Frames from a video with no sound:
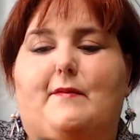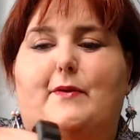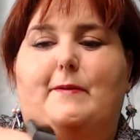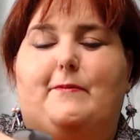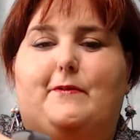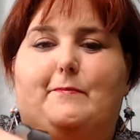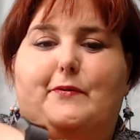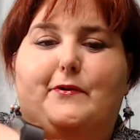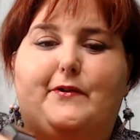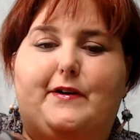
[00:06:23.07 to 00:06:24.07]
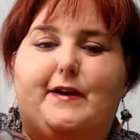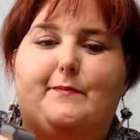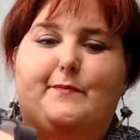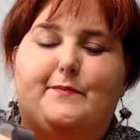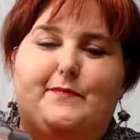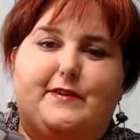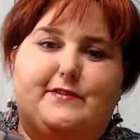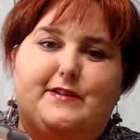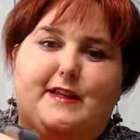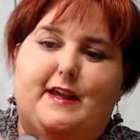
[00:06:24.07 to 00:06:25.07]
of people pull up their
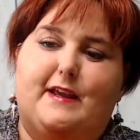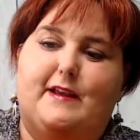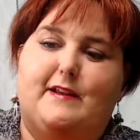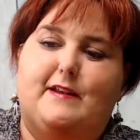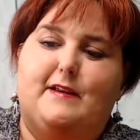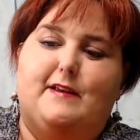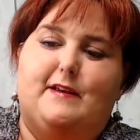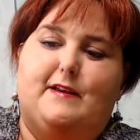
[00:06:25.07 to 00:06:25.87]
skin